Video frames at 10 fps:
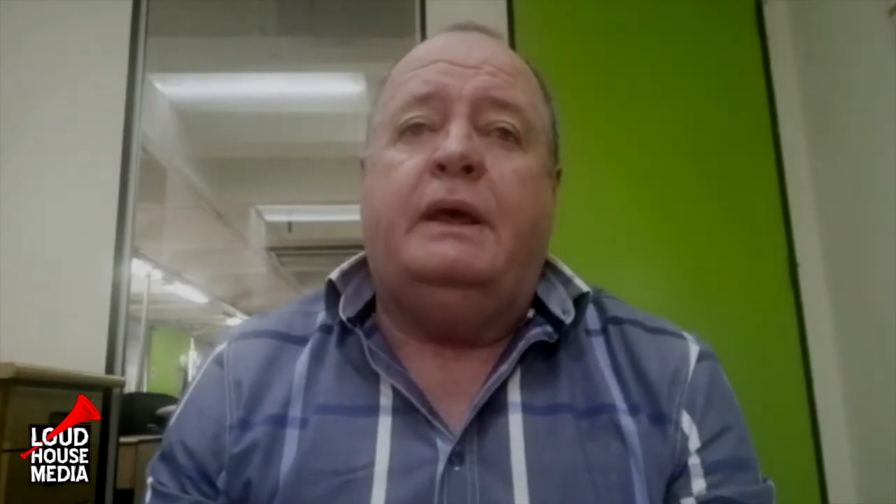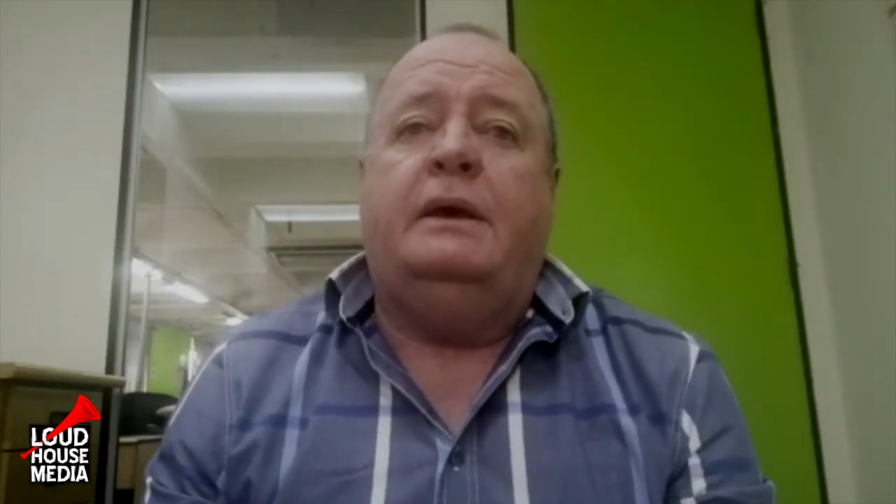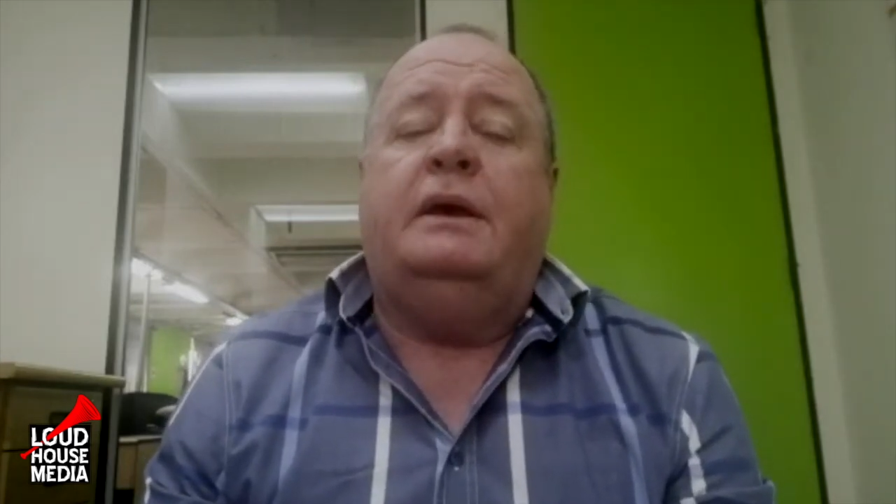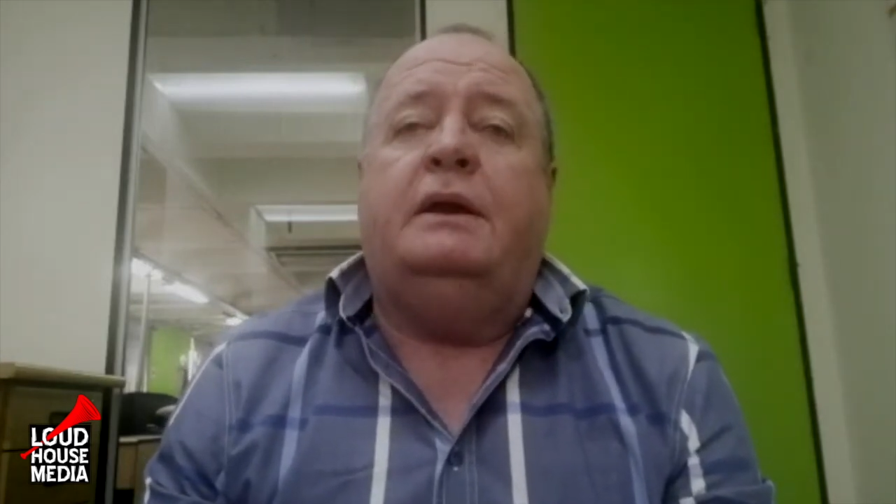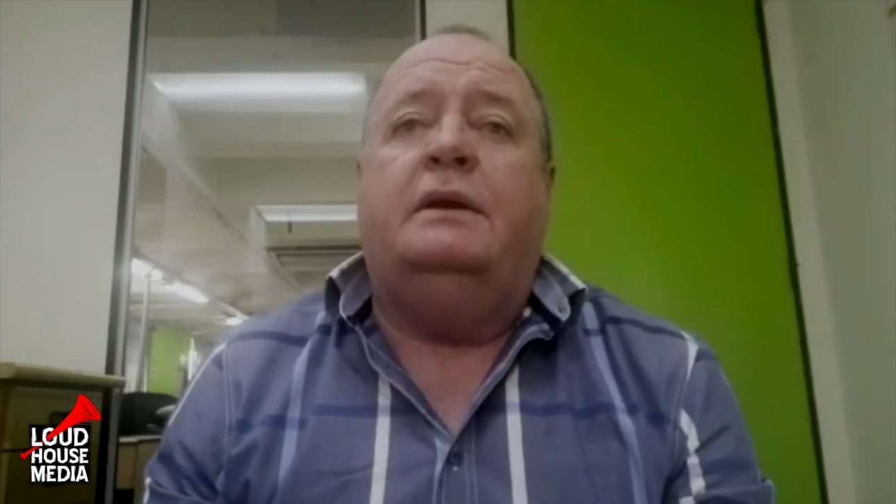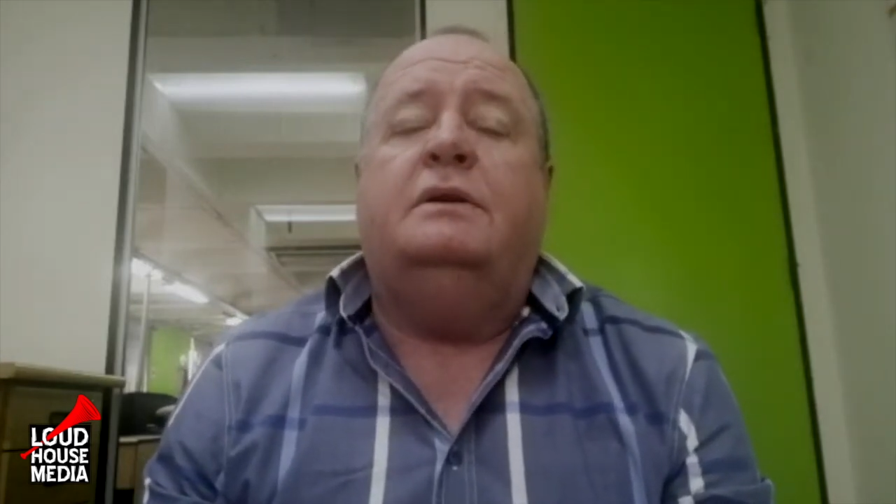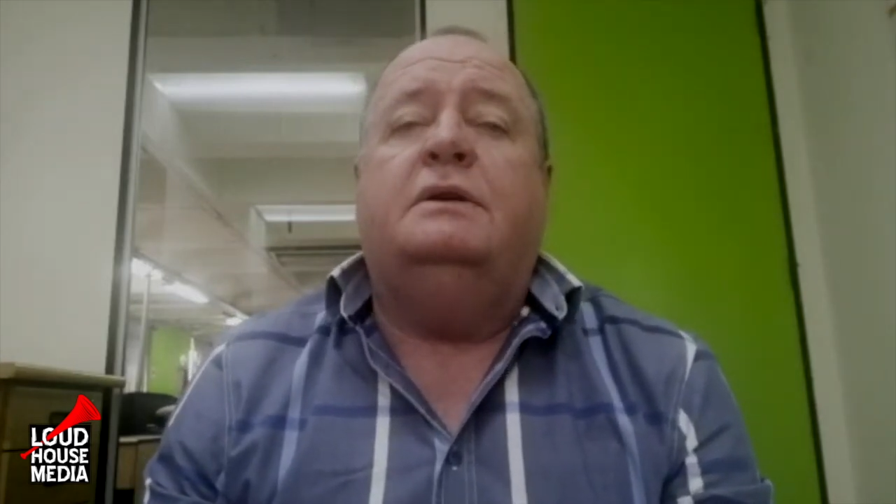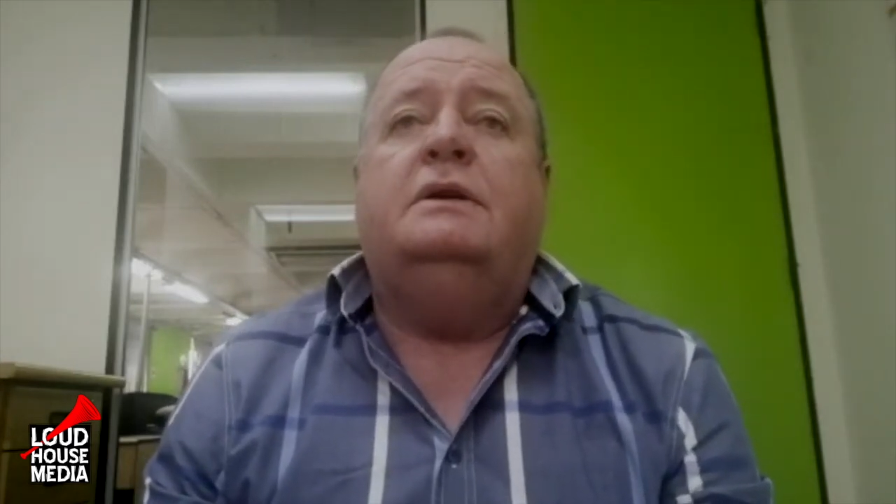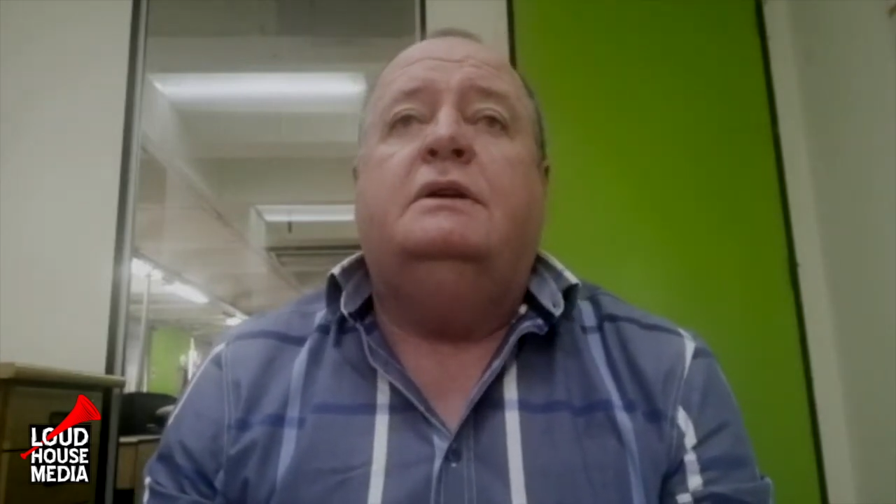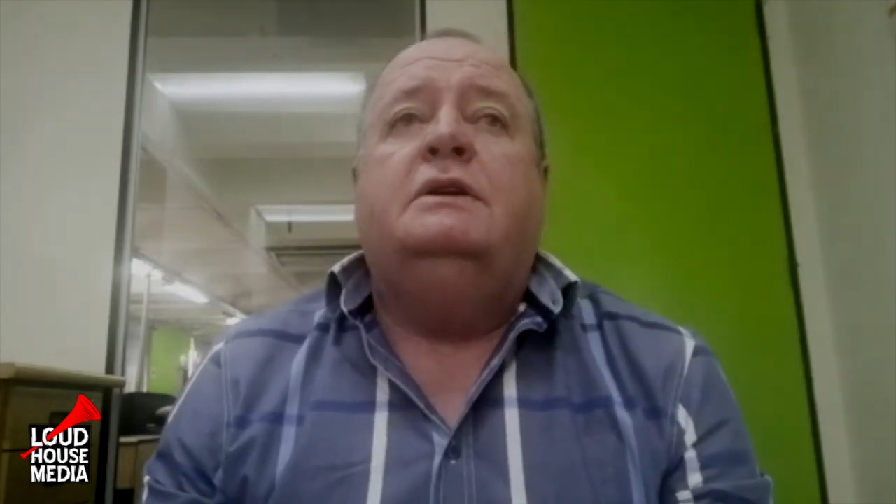And
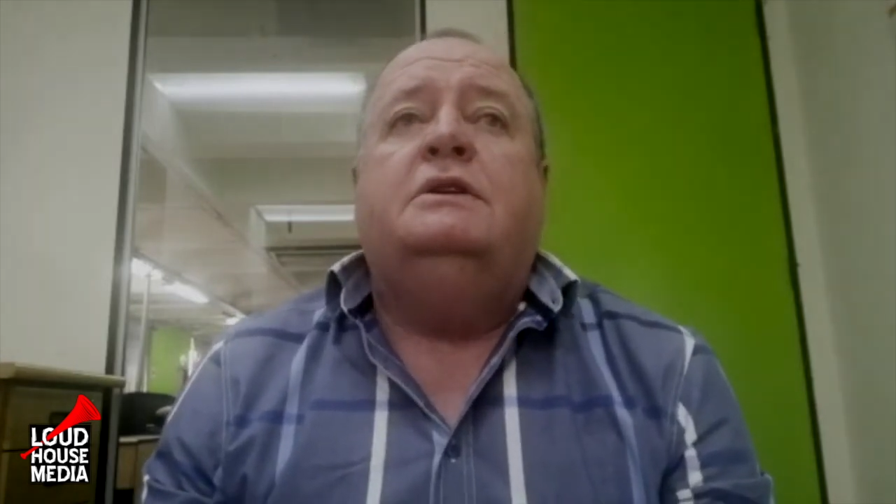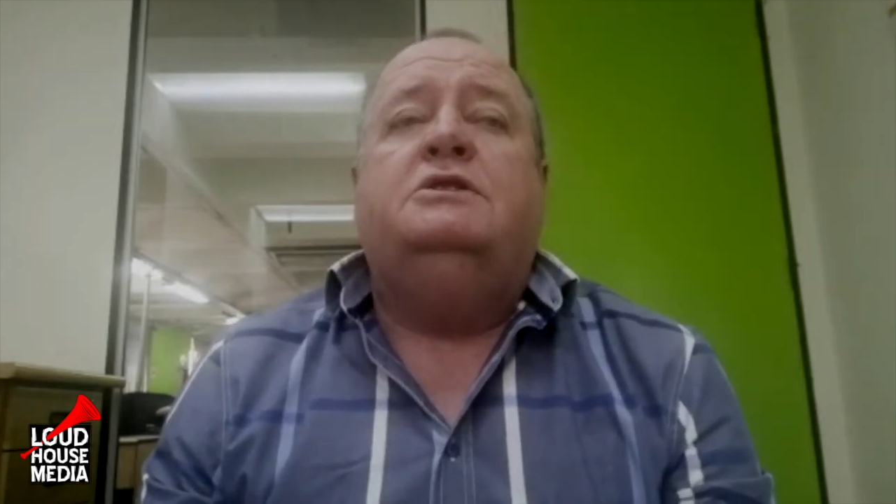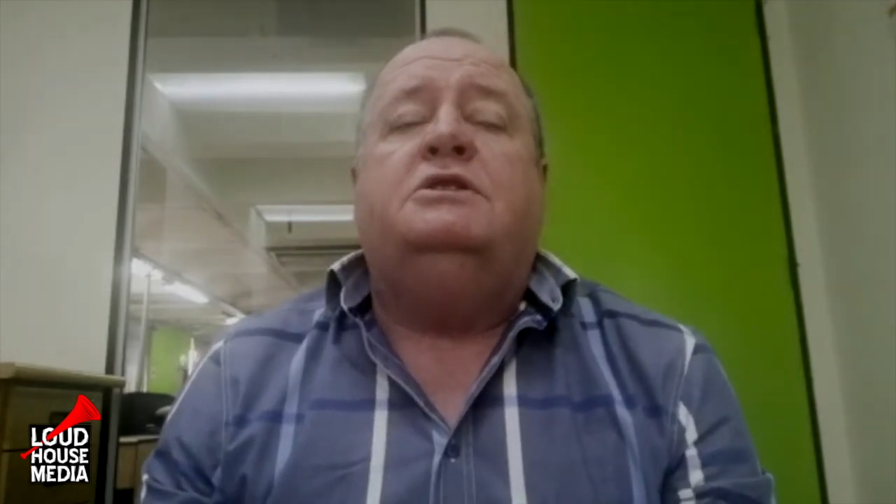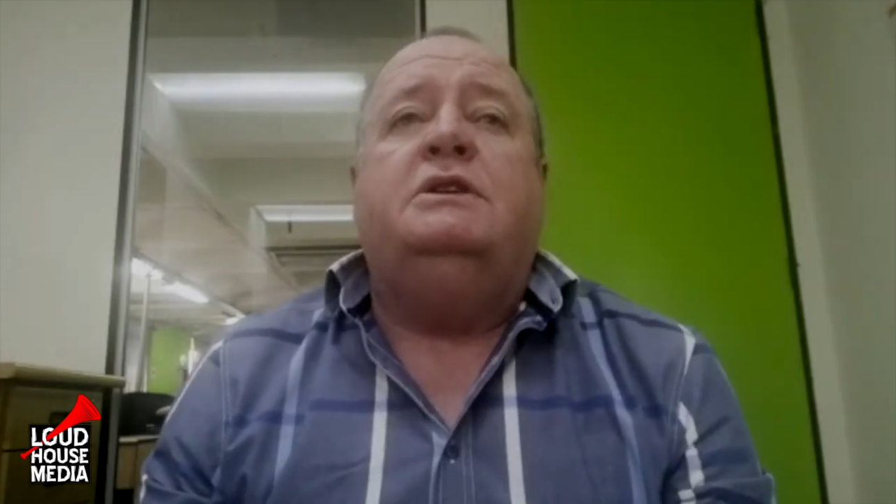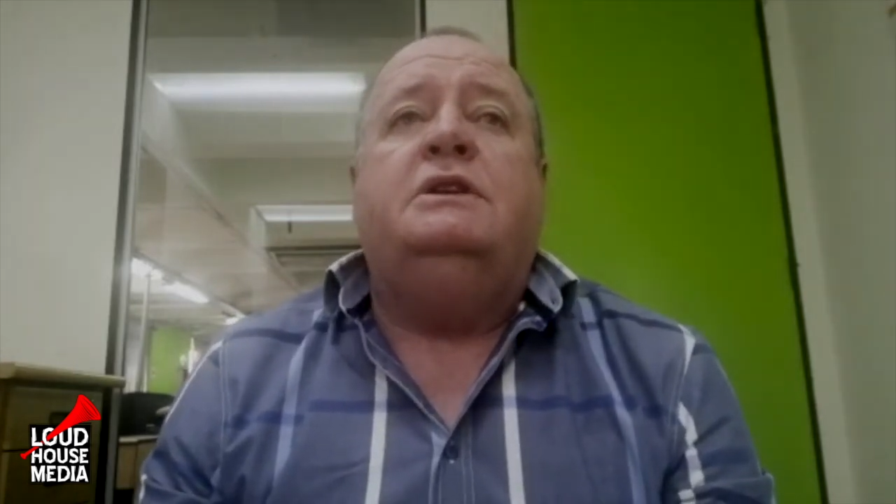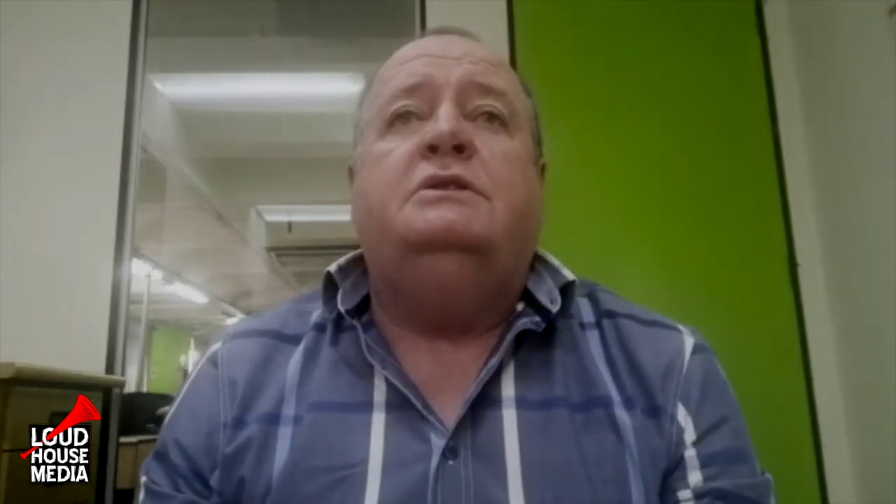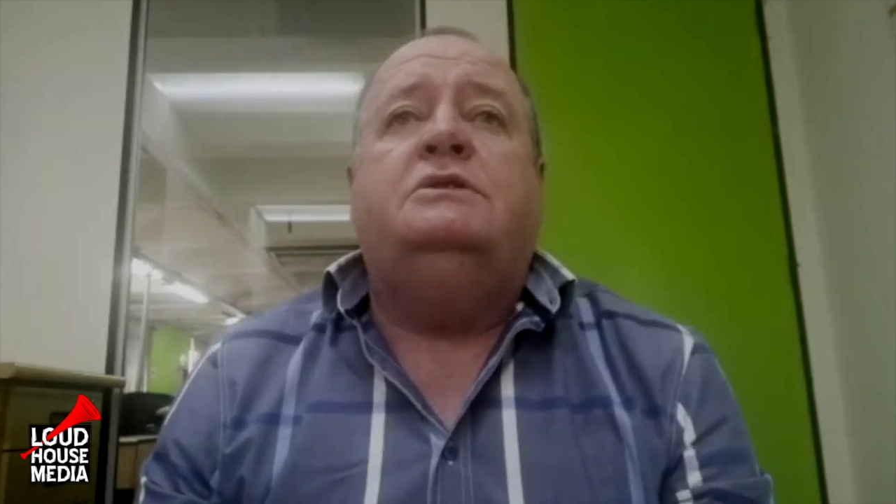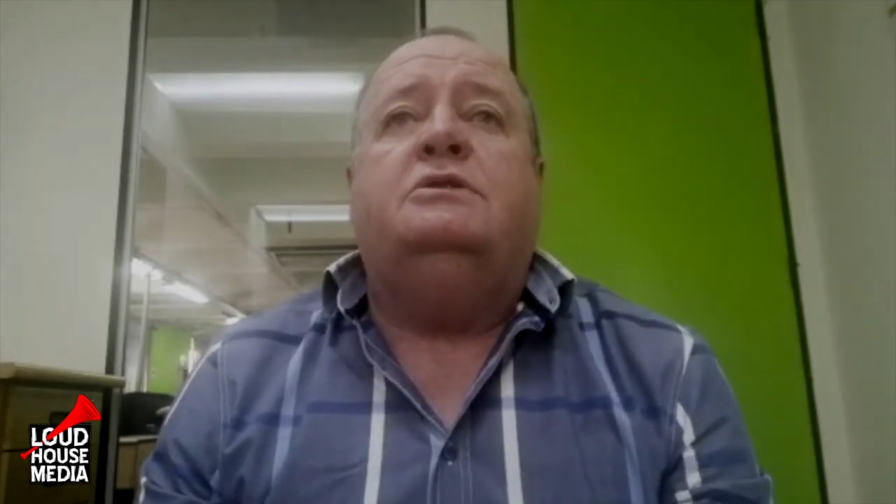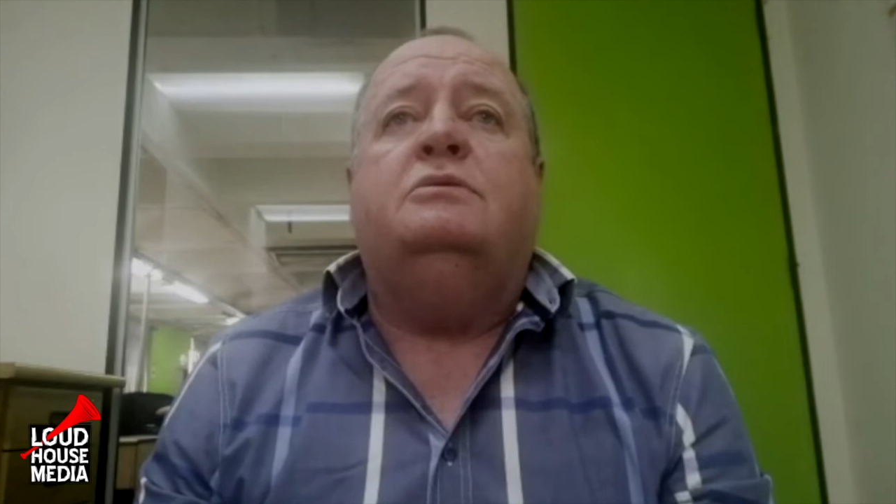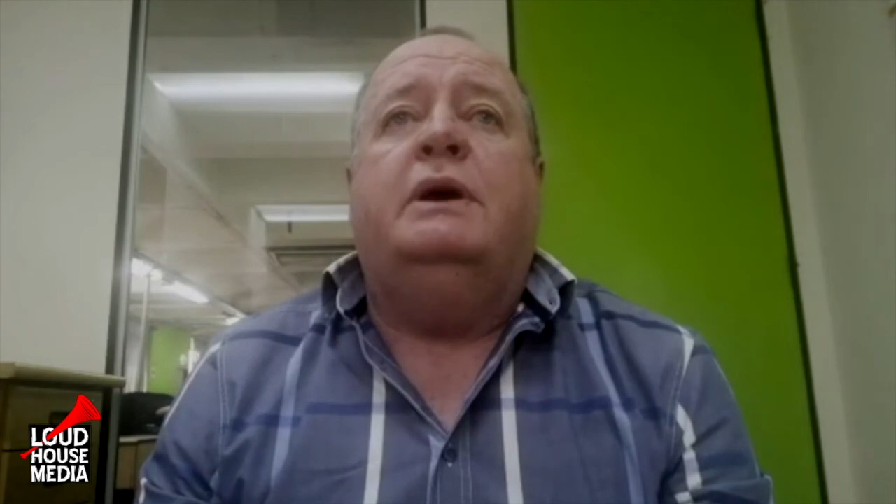she needs to